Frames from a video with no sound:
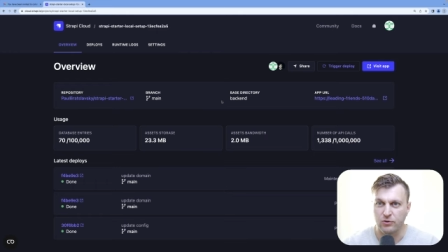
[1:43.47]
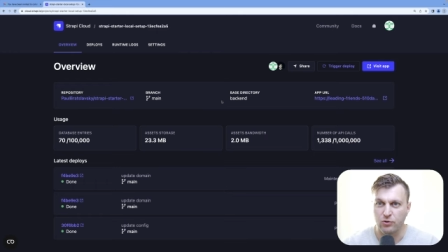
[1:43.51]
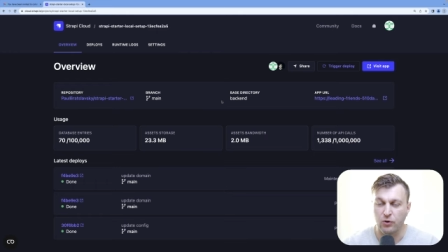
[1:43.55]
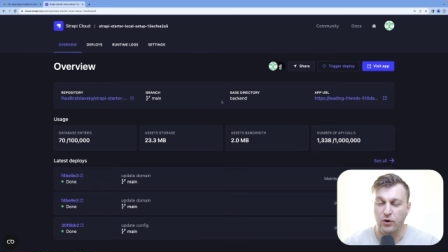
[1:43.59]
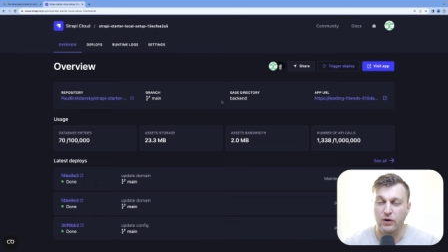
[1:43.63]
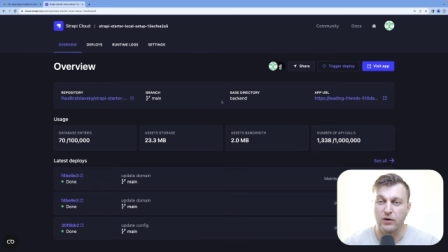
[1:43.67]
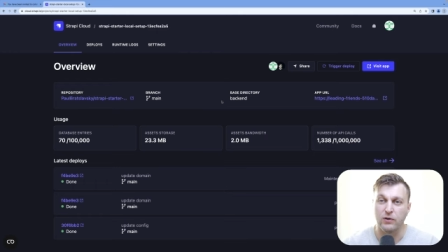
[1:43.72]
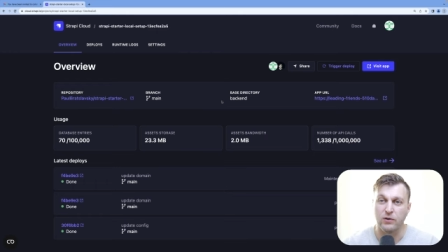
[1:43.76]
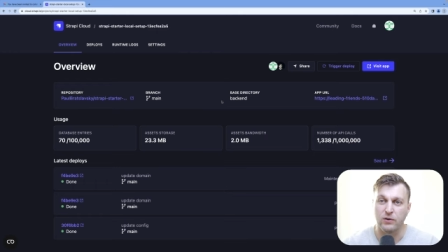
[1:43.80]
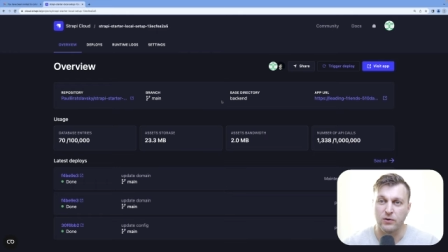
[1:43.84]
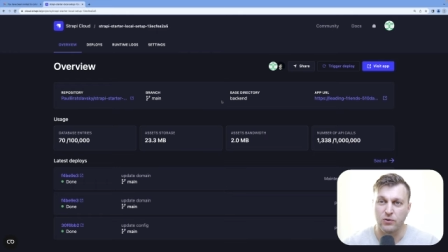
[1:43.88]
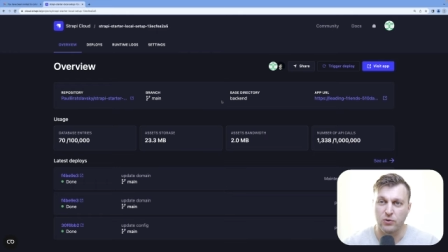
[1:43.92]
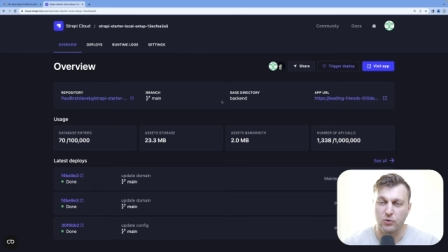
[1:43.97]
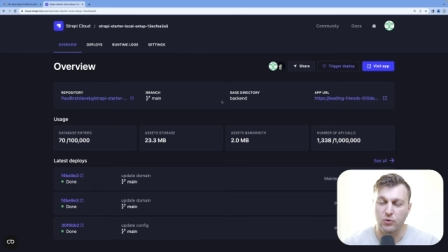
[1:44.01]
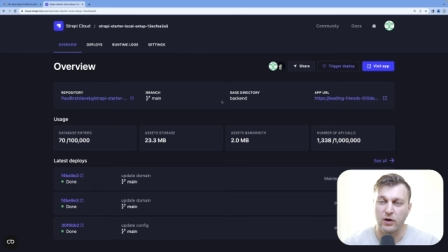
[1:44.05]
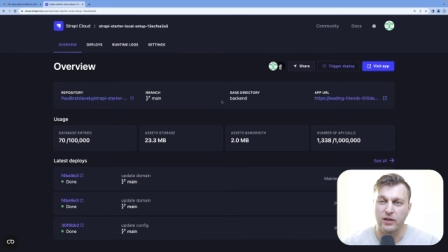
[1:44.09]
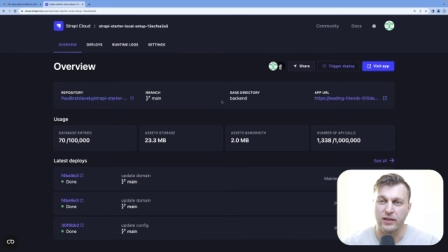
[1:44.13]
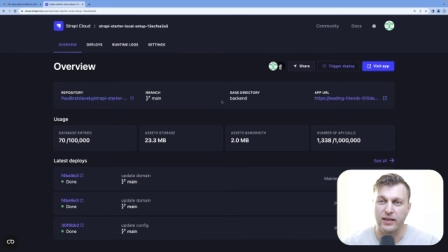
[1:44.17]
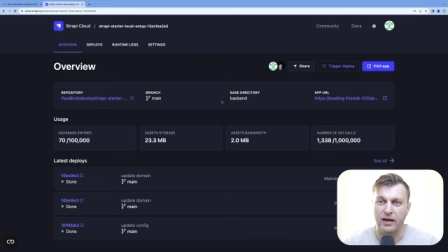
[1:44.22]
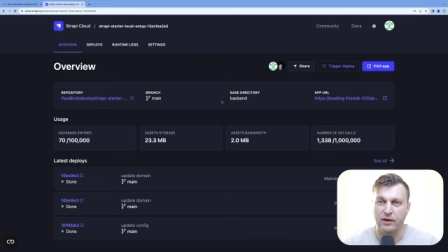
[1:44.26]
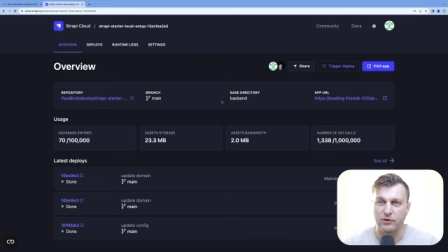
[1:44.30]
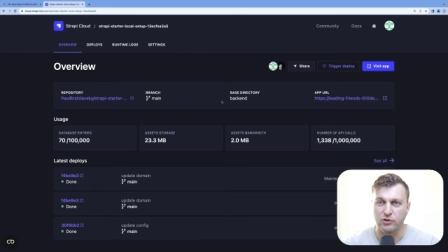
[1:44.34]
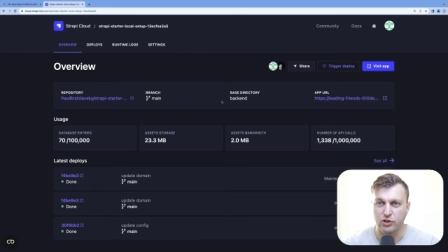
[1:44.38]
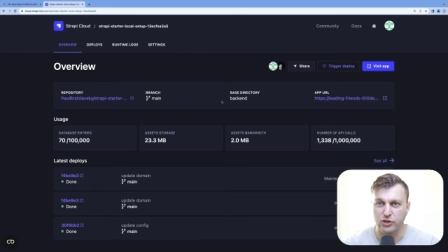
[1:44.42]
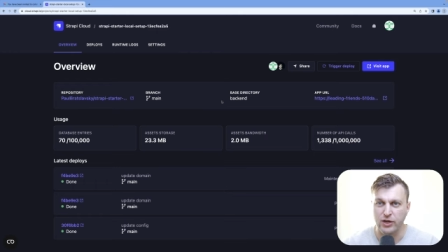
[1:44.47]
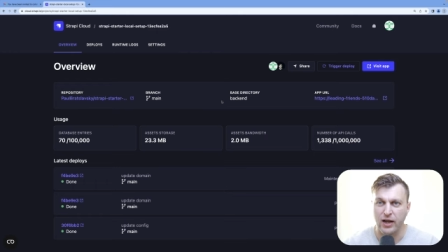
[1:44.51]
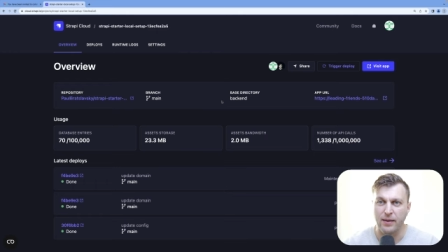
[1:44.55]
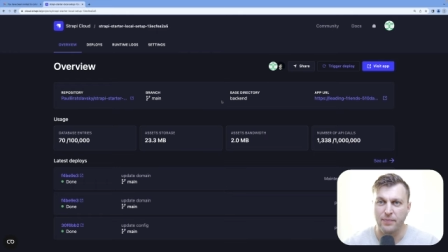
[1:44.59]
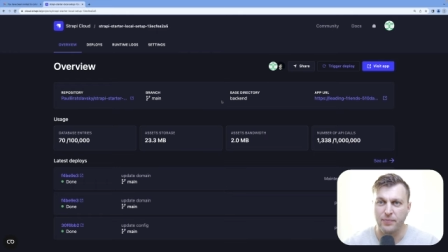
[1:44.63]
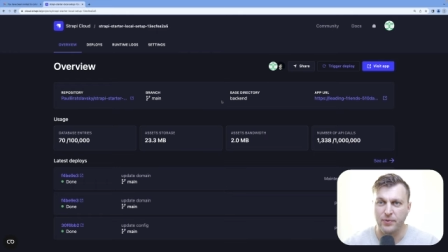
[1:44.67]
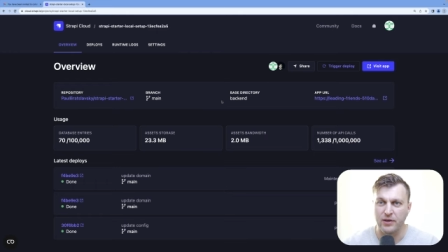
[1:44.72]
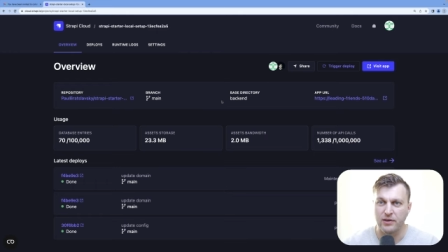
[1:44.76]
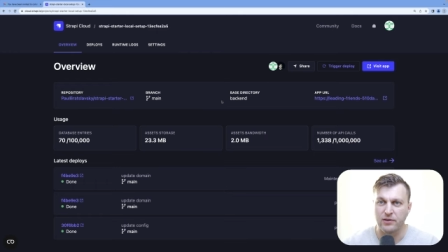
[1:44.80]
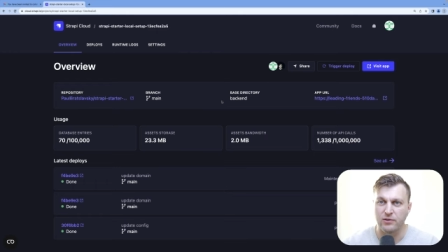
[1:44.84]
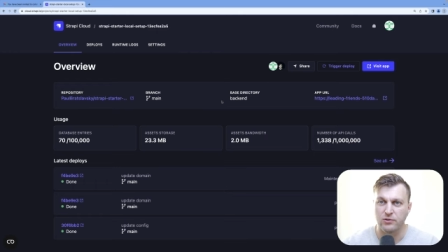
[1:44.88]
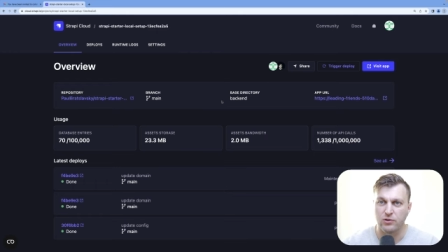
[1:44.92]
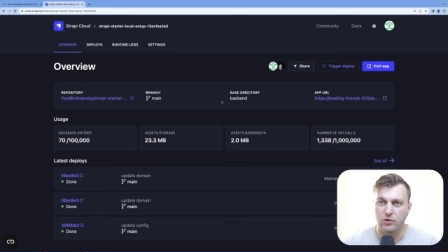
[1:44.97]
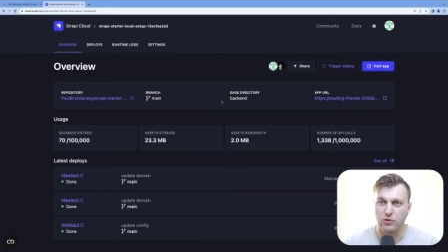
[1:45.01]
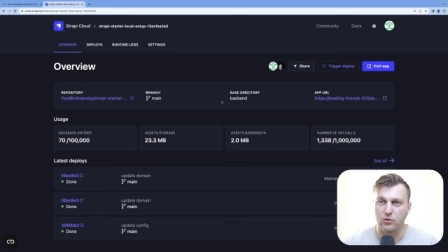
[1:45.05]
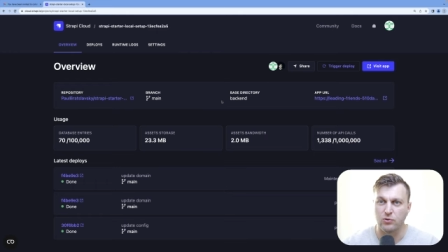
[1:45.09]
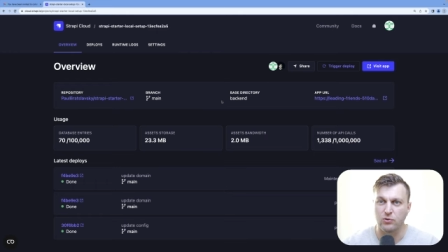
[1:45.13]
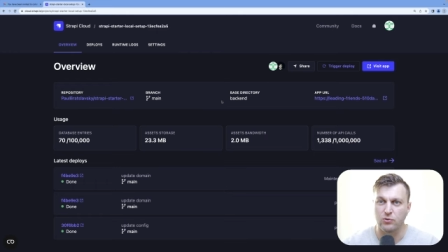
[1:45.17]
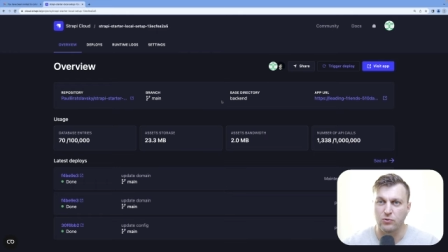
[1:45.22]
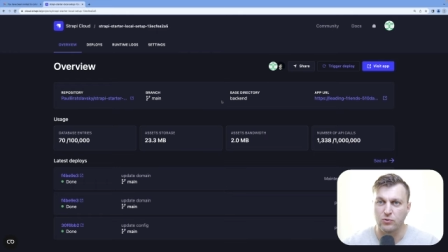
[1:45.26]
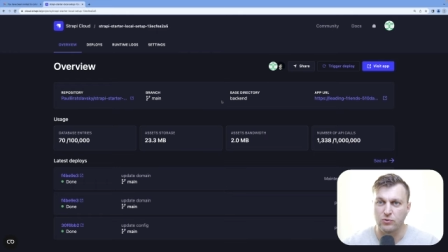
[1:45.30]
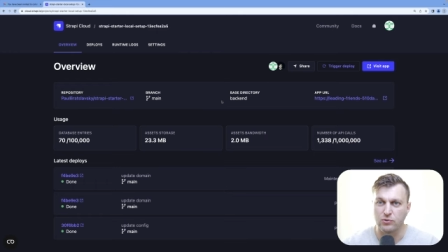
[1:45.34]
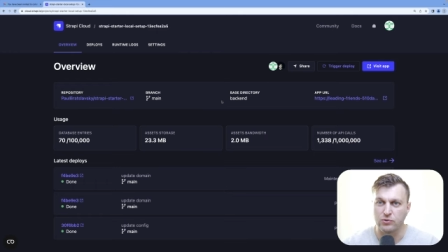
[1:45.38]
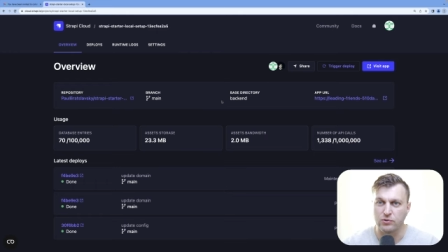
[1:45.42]
do you allow Strapi to
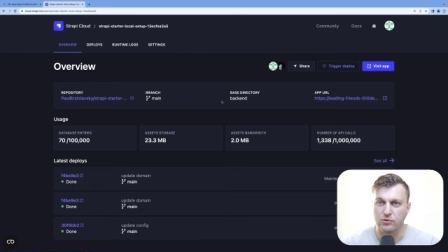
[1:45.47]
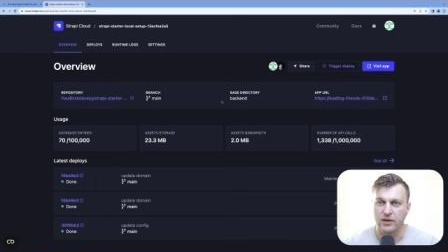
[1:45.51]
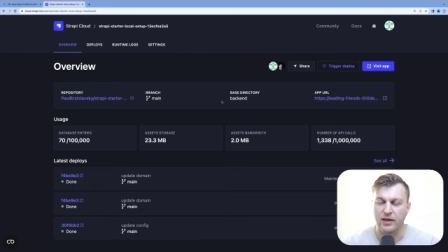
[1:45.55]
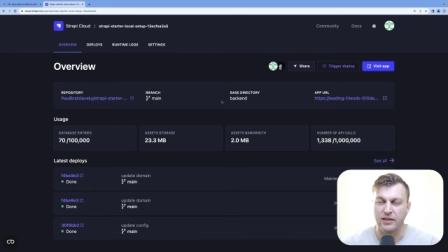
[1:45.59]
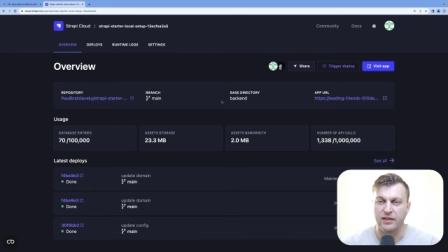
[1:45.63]
use